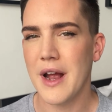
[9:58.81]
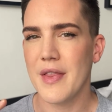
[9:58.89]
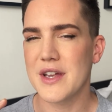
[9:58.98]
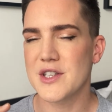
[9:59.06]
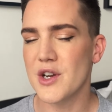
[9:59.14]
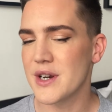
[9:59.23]
And
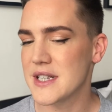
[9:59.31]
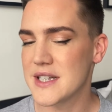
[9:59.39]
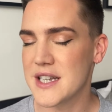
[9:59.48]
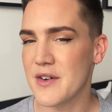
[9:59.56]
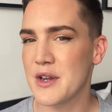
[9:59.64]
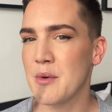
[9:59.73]
that's not
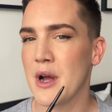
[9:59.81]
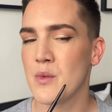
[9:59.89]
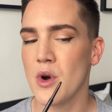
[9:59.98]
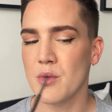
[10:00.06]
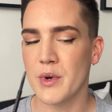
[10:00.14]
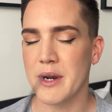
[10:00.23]
necessarily what I
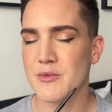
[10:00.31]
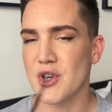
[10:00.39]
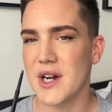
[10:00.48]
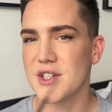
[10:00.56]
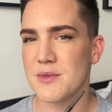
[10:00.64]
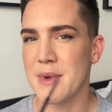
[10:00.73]
want when I'm
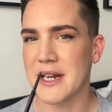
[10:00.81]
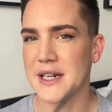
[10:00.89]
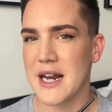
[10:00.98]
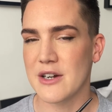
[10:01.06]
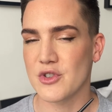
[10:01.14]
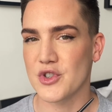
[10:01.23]
trying to make a
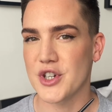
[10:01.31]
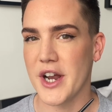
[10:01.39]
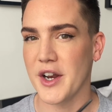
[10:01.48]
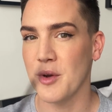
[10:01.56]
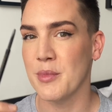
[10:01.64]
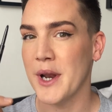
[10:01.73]
natural
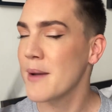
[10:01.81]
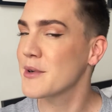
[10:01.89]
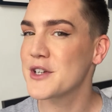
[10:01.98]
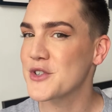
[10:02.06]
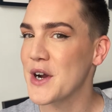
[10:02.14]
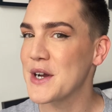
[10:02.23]
shadow, but I'm going
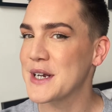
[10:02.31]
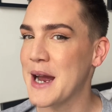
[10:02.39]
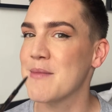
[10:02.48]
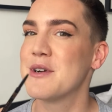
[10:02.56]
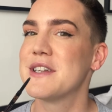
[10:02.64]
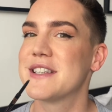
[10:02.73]
to try it on
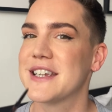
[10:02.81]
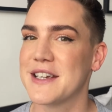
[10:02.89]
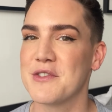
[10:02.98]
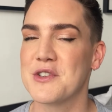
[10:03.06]
camera to give it a